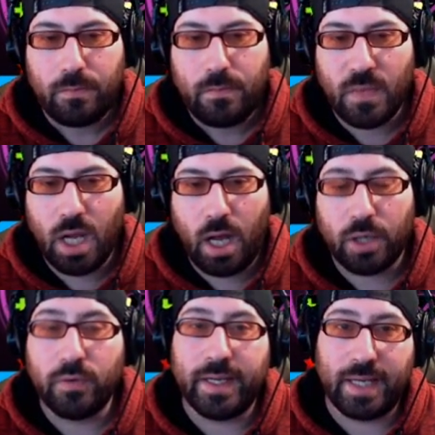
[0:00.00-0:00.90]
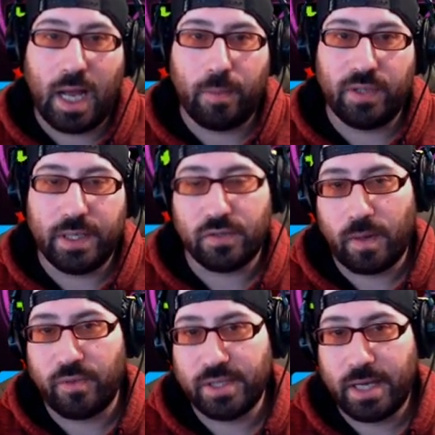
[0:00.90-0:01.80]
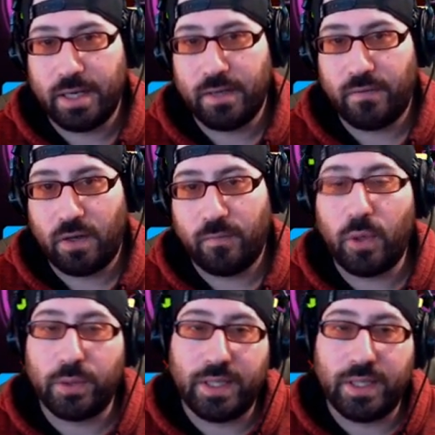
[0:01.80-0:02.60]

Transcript: Uh, Green Goblin is representative of both